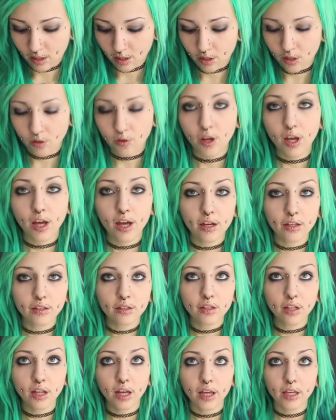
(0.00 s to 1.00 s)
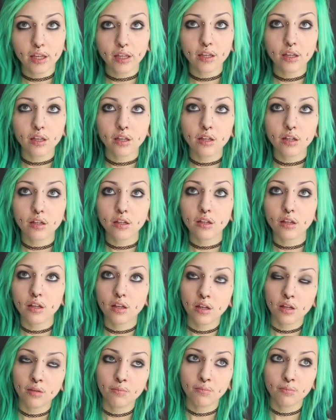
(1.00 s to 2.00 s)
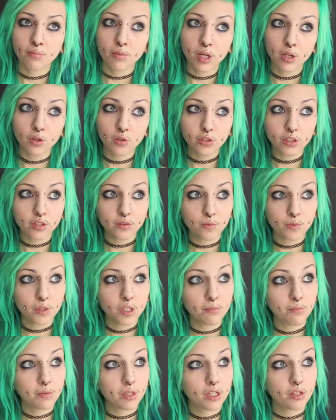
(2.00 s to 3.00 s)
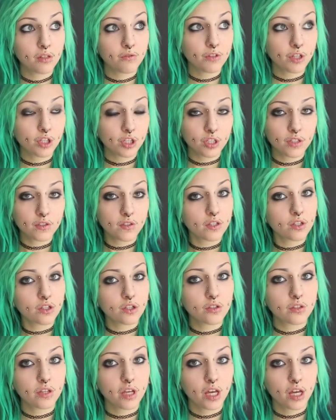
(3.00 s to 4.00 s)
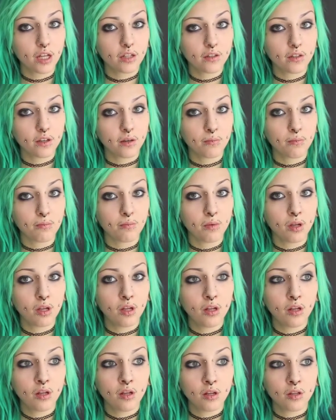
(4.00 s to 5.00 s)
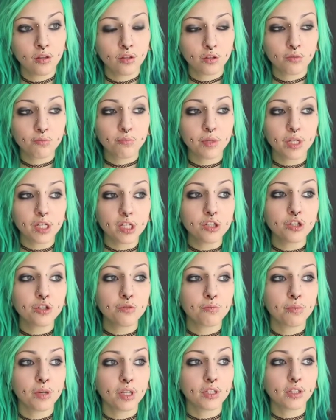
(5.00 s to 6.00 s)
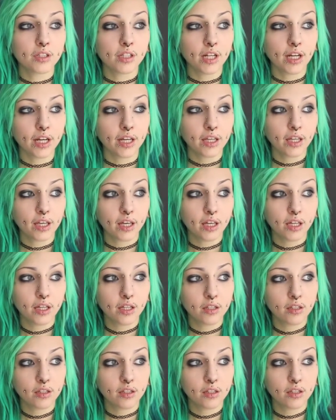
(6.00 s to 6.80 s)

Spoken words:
you know, I had like my old VPfashion extensions, I had them not bleached but like